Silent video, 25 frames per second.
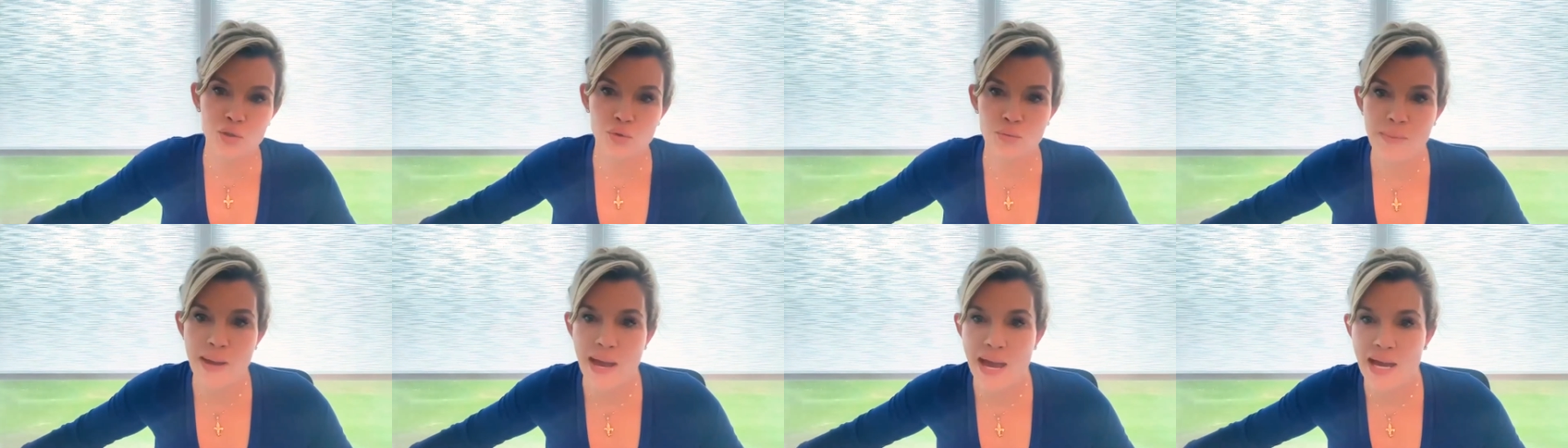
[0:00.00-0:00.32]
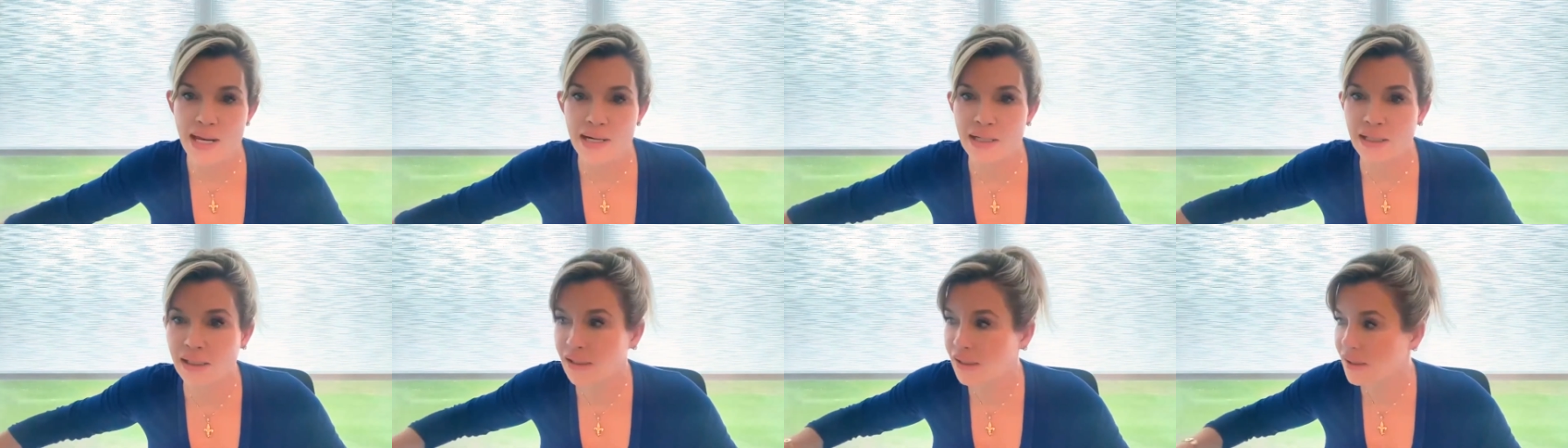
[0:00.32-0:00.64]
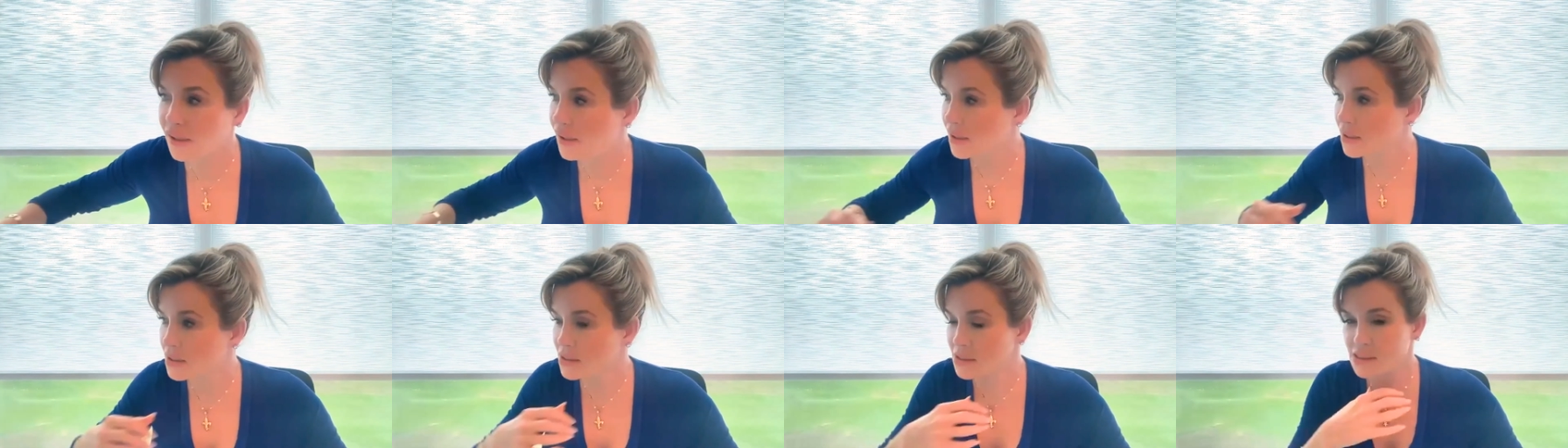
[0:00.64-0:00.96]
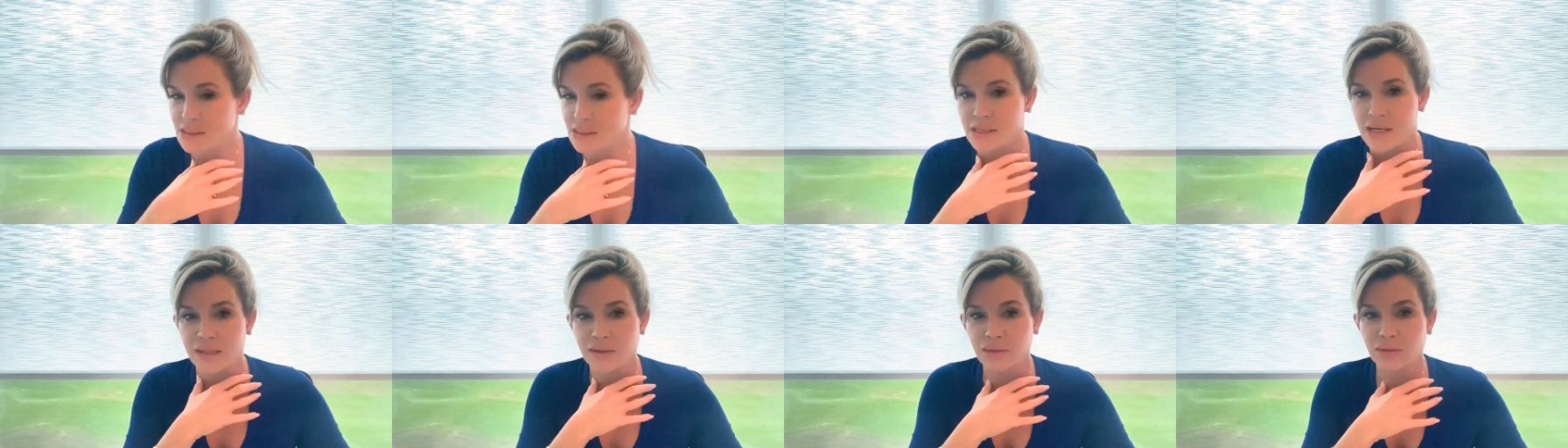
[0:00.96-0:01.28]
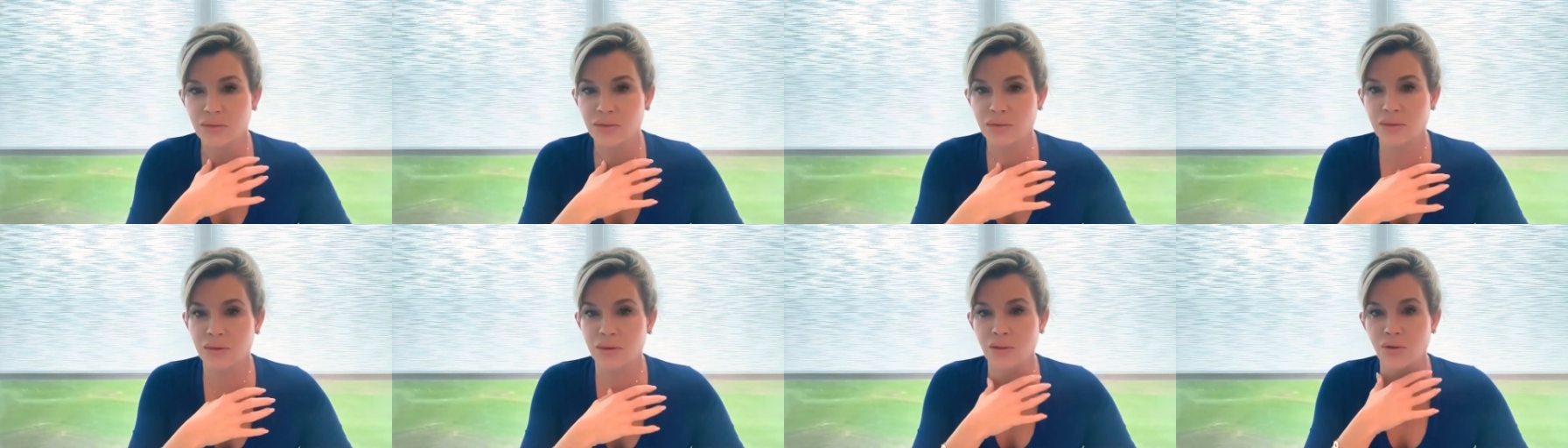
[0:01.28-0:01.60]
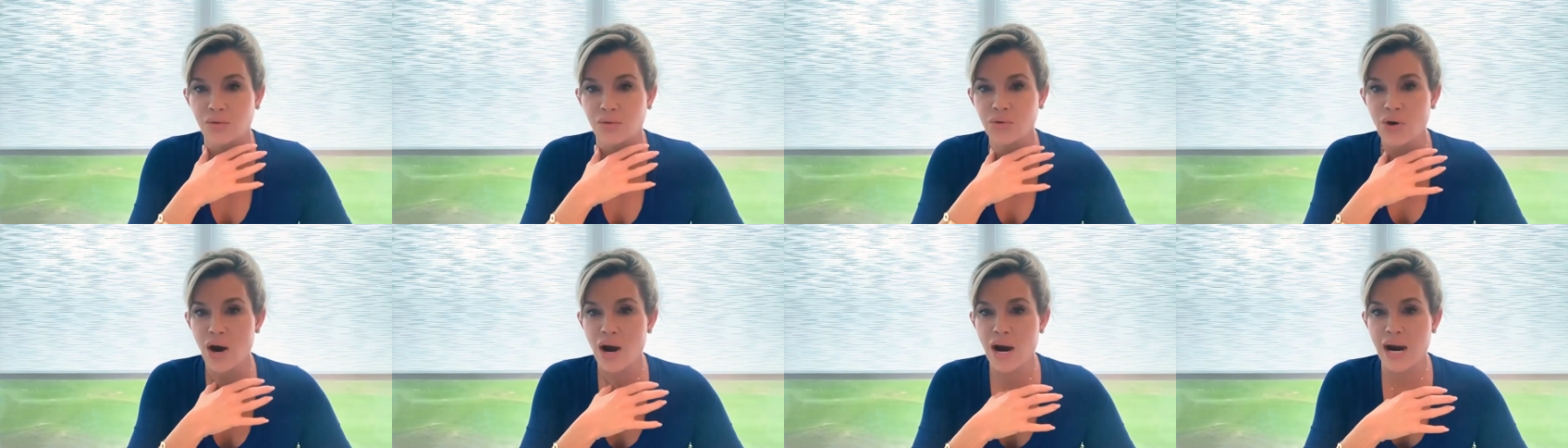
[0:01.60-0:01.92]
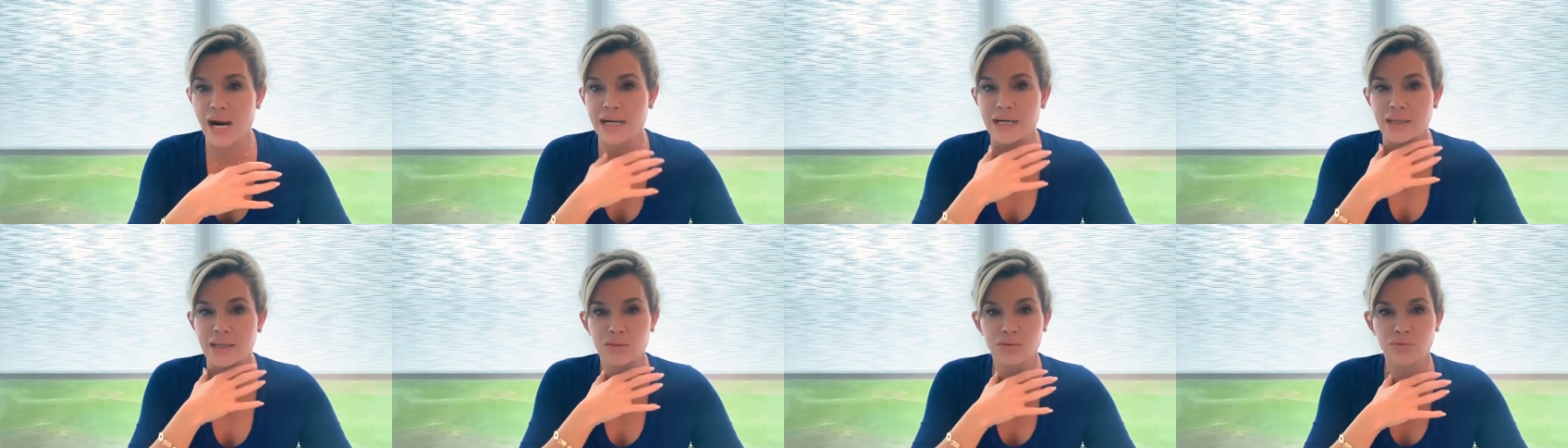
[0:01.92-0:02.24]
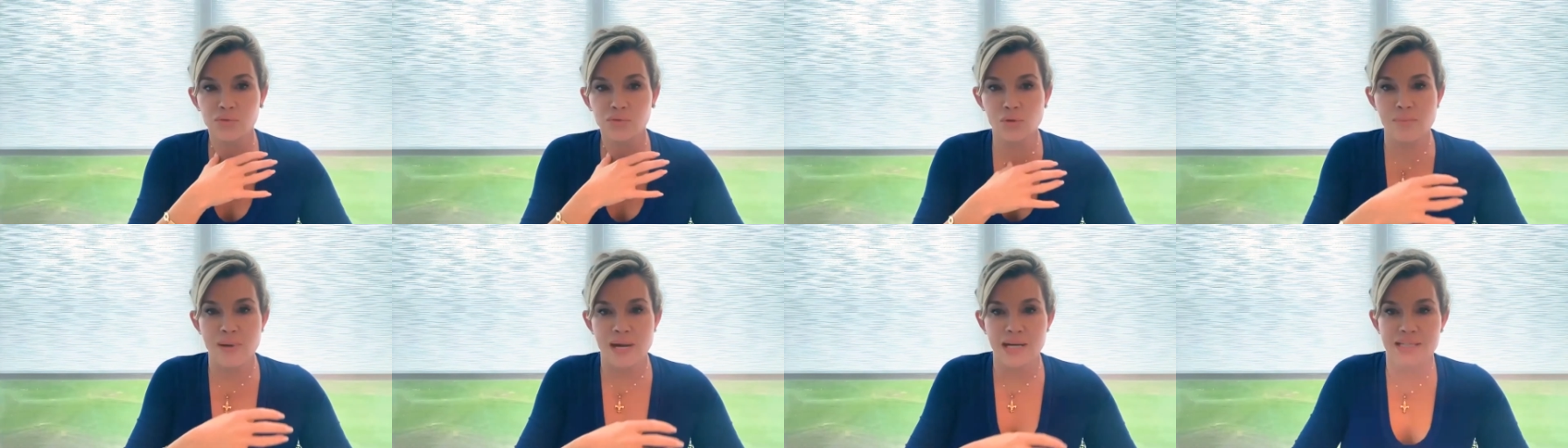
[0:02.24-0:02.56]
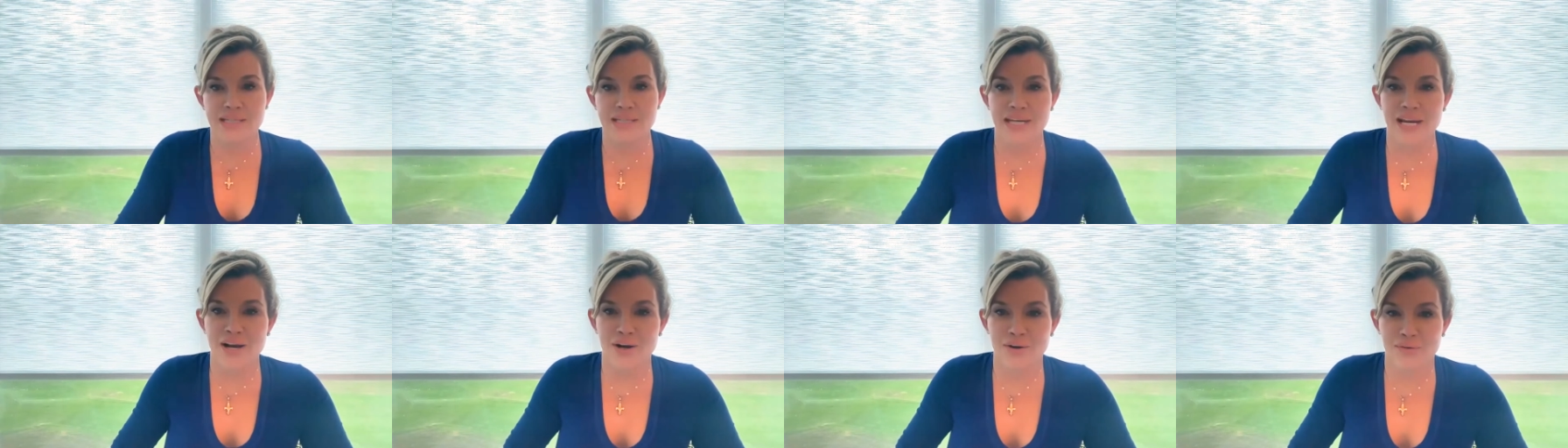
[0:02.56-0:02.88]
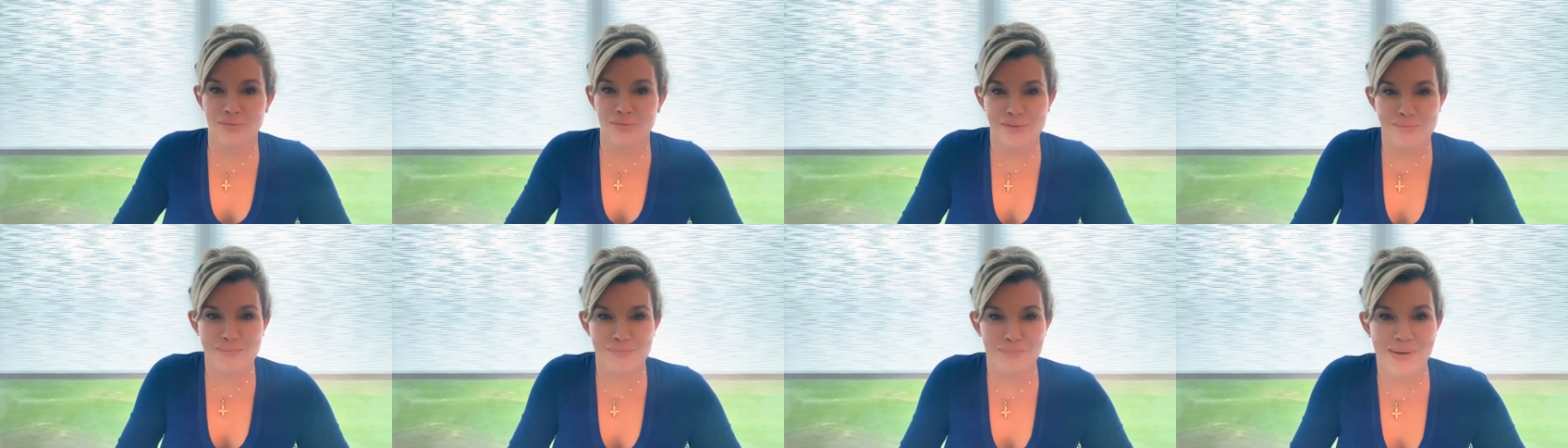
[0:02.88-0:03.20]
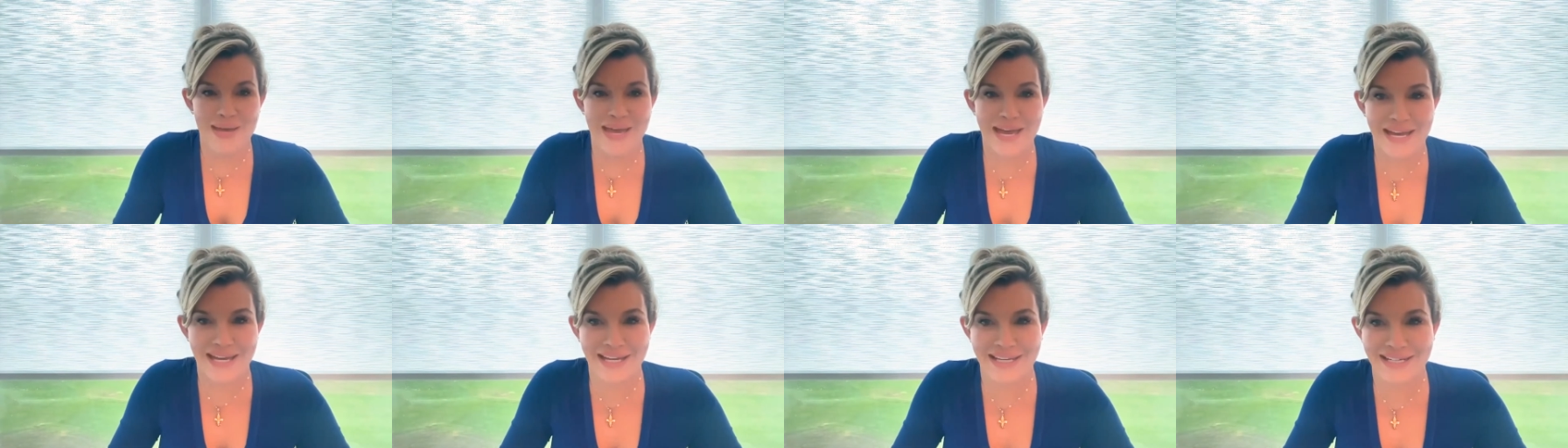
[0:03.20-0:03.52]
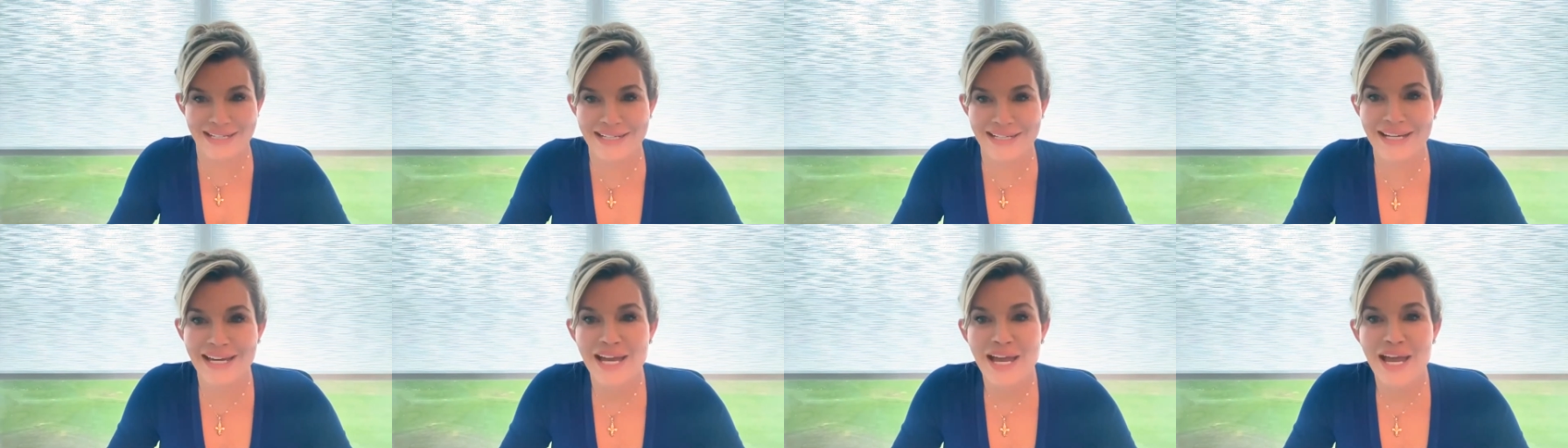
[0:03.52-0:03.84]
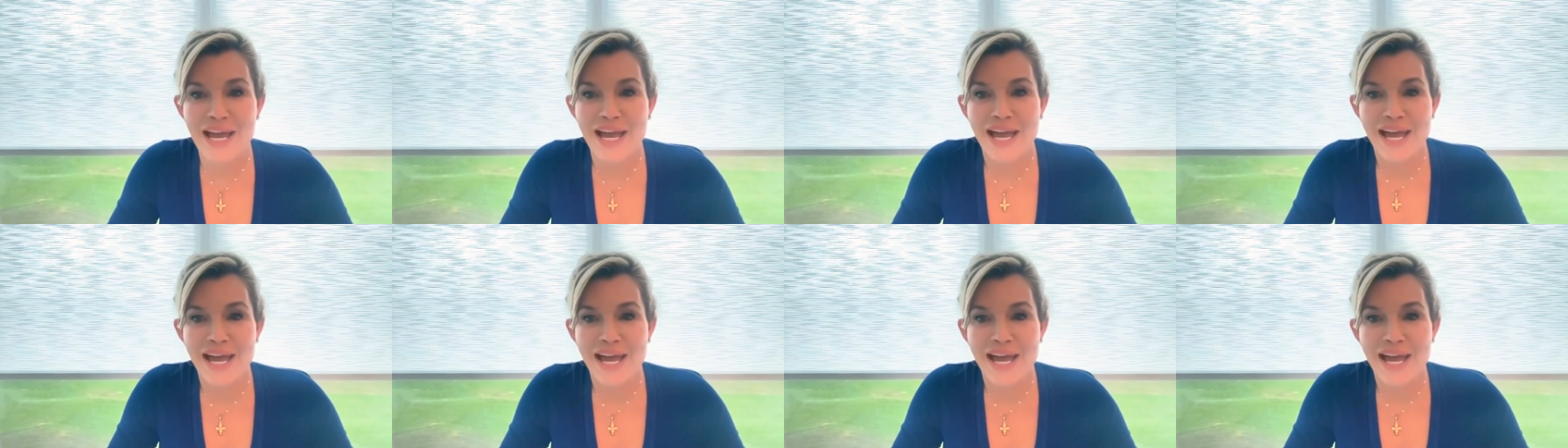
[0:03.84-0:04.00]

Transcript: dramatic. And I cried and threw myself in bed.